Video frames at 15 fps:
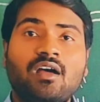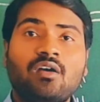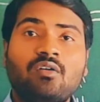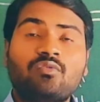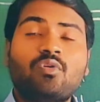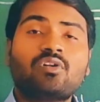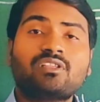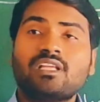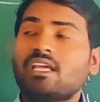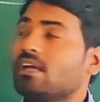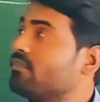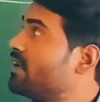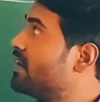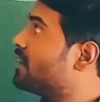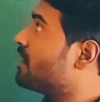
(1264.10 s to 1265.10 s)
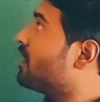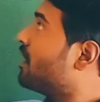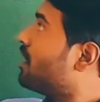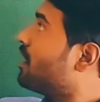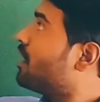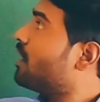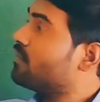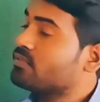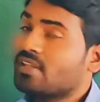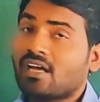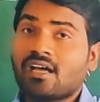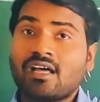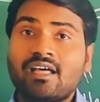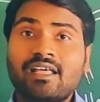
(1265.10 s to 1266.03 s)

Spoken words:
fourth event of the